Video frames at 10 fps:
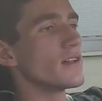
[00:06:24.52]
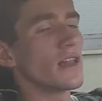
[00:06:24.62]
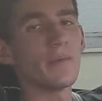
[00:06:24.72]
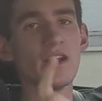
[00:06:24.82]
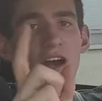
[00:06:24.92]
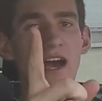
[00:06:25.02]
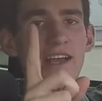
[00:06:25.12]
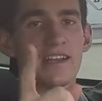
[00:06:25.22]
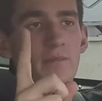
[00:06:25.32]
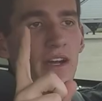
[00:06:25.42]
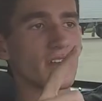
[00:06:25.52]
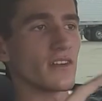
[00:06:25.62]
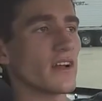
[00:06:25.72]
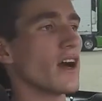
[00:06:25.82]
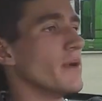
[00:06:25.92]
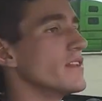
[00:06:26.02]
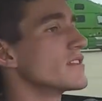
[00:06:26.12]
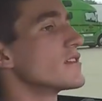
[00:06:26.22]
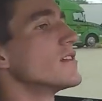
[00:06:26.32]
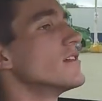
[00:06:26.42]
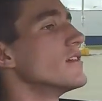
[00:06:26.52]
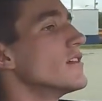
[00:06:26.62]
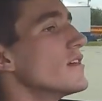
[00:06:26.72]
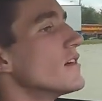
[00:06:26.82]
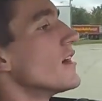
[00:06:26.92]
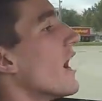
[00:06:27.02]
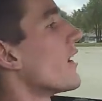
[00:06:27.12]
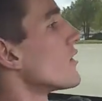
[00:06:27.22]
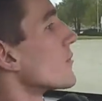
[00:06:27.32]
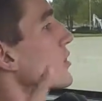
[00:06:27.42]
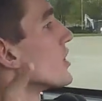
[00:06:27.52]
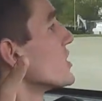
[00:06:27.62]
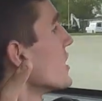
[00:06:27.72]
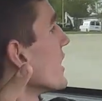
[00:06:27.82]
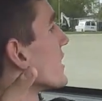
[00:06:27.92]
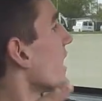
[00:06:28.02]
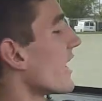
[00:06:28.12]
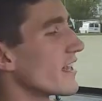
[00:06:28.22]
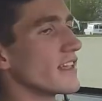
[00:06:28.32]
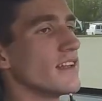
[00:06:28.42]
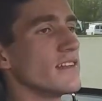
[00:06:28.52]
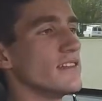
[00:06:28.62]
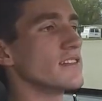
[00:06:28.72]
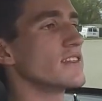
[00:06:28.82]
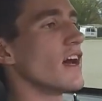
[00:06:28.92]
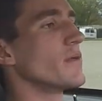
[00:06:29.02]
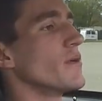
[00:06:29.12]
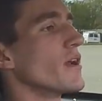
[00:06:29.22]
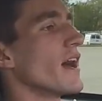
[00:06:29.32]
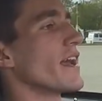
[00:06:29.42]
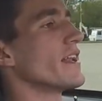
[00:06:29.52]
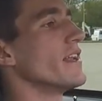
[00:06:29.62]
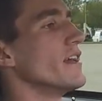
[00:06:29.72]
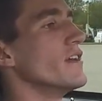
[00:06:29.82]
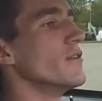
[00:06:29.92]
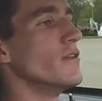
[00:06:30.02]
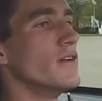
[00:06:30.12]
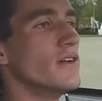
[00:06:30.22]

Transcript: Let me know how I can do better in the comments. I will appreciate that. Just tell me what I can do.